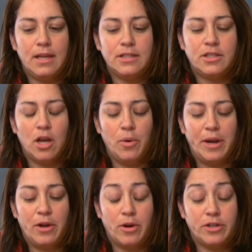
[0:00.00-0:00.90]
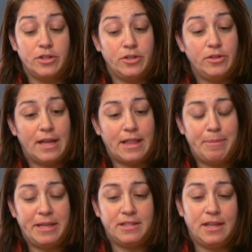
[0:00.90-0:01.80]
so in order to do that
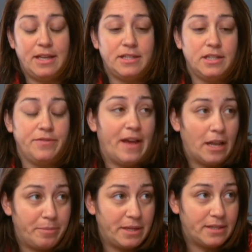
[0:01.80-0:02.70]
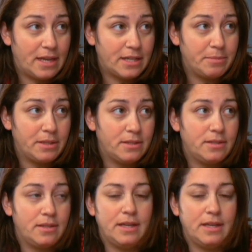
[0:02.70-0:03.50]
that means they need to develop the assessments mm-hmm.